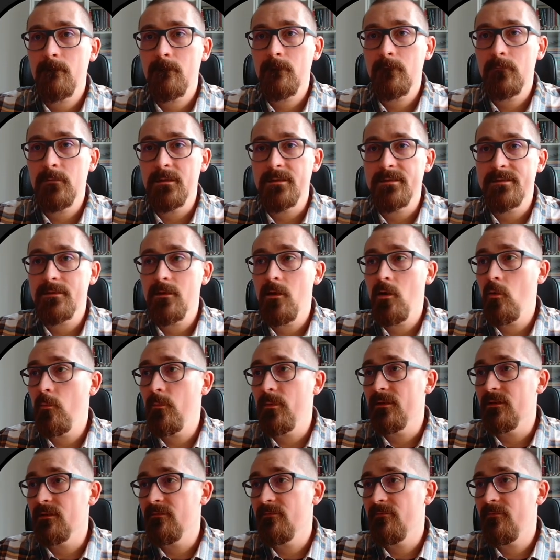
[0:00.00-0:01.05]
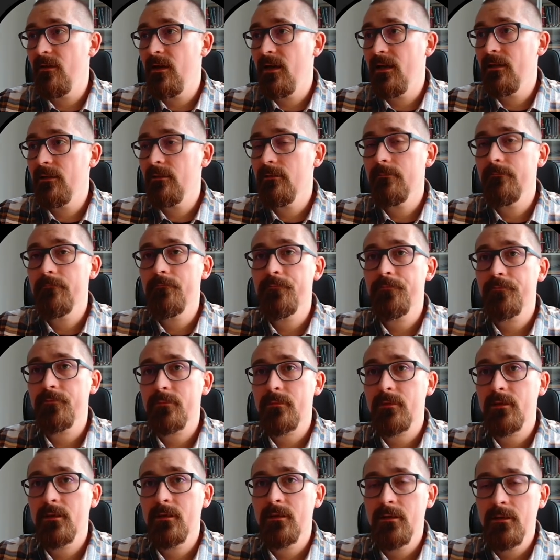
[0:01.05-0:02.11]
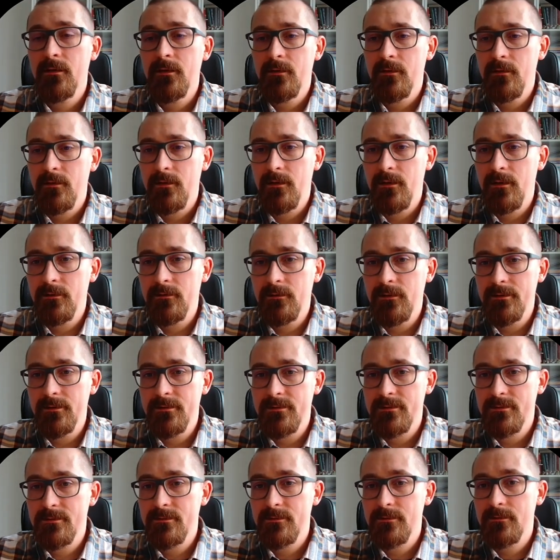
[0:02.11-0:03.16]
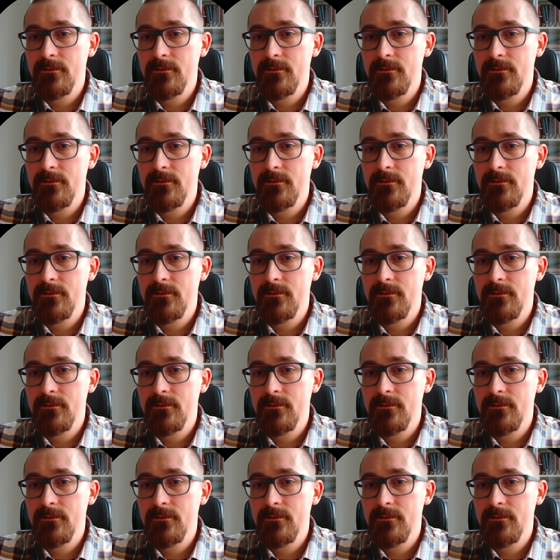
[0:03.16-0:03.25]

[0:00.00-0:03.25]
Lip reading: let's open the file and let's